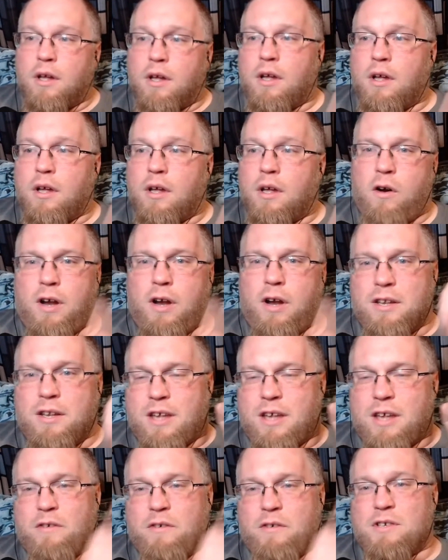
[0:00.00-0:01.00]
all right,
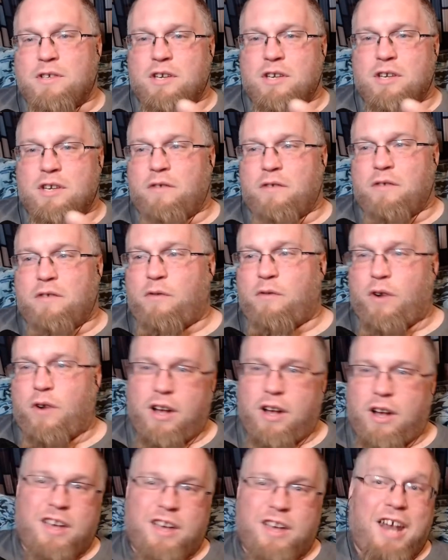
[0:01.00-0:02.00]
Devin, you said you love the 4-hour
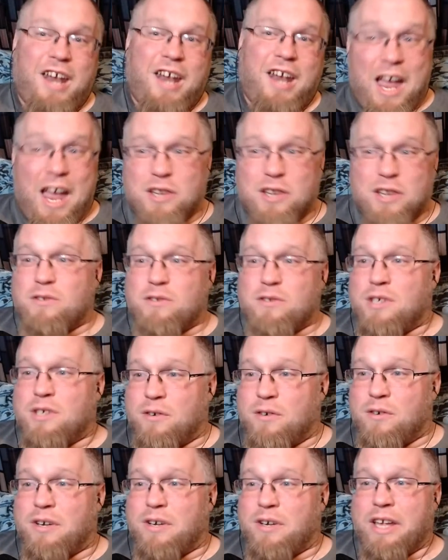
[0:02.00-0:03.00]
cut. I do
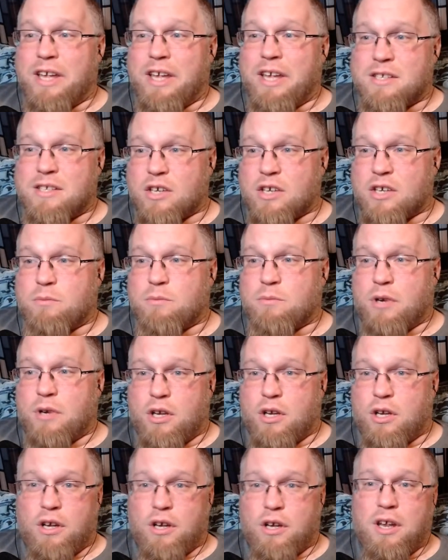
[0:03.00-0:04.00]
too. It's actually pretty
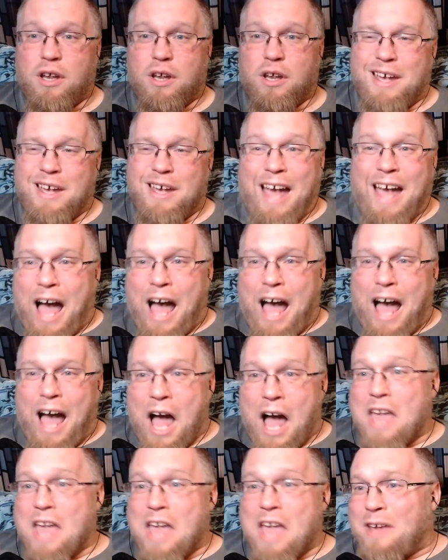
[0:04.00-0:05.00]
good.
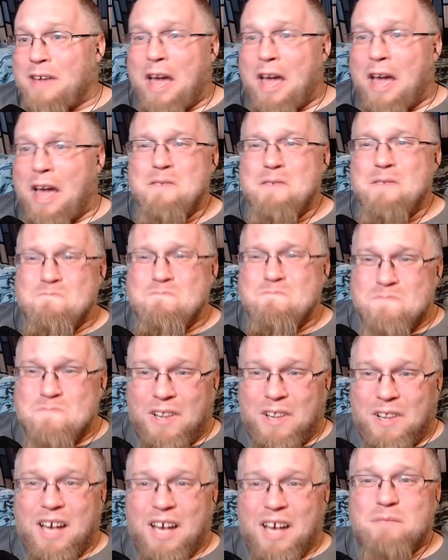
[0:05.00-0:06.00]
I
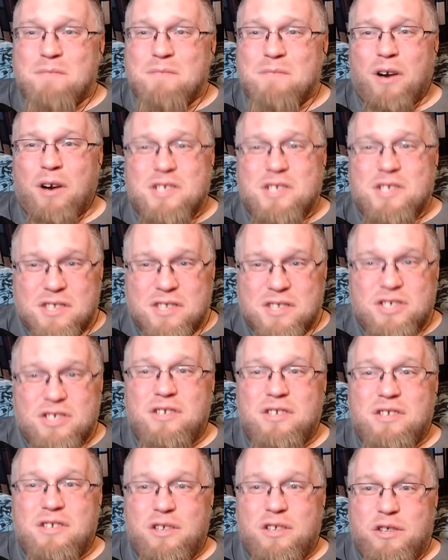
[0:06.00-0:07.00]
like parts
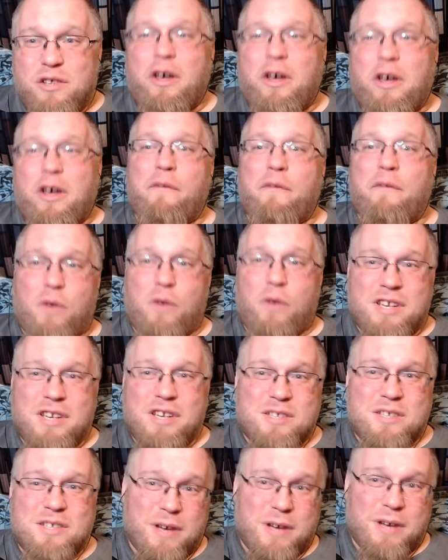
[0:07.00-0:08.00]
of what it's
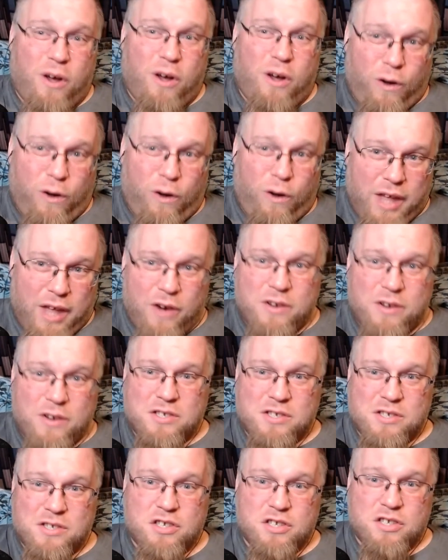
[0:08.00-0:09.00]
been called now
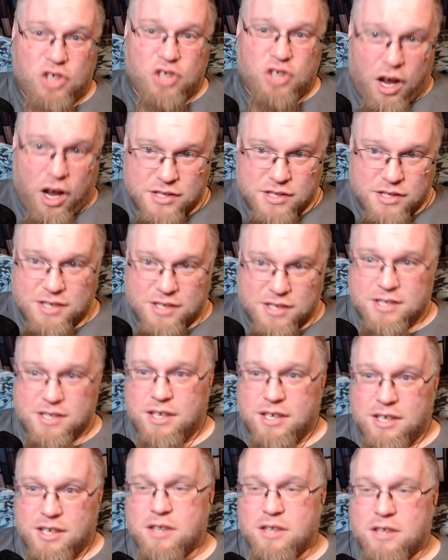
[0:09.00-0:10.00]
is the Justice
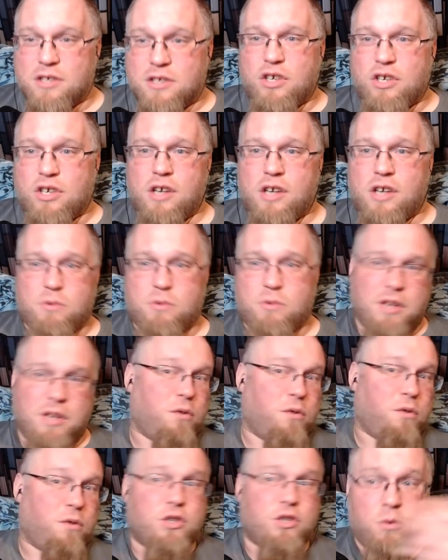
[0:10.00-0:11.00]
League, the Joss Whedon, the
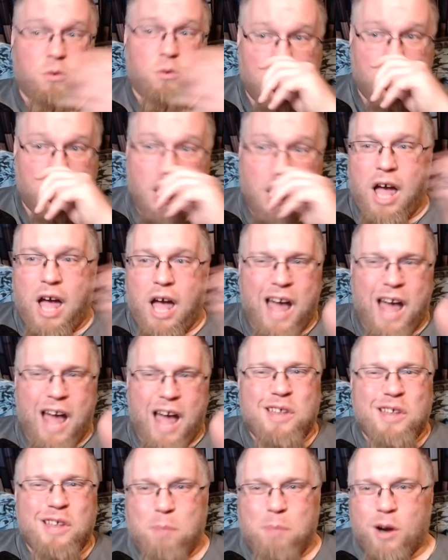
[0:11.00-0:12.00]
original one. I
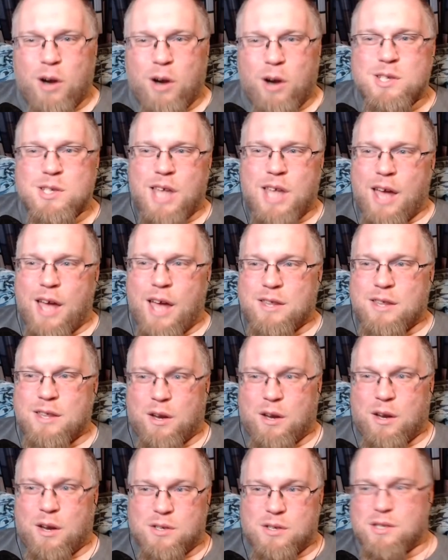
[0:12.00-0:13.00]
like parts of that.
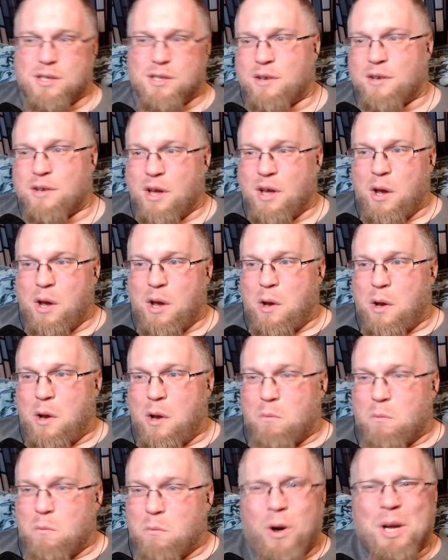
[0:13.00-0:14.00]
There's
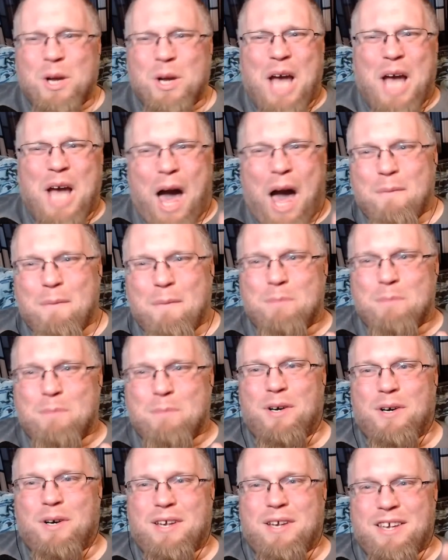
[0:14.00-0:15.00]
more comic
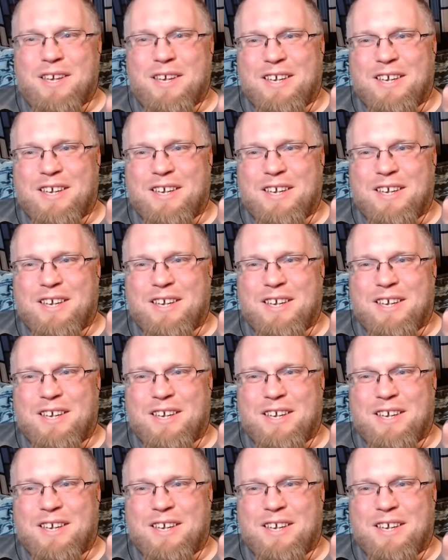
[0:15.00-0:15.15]
book